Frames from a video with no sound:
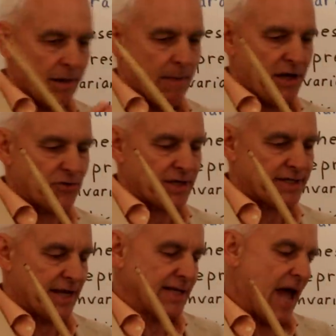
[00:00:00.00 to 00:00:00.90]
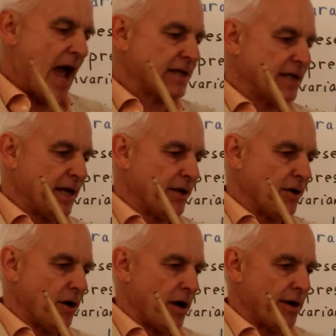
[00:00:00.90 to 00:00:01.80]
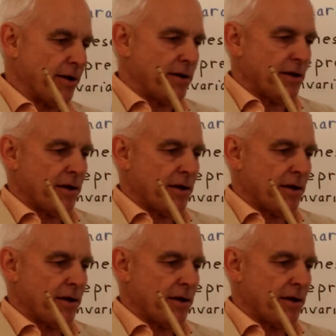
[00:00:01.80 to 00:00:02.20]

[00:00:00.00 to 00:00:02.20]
matrix, say, as acting on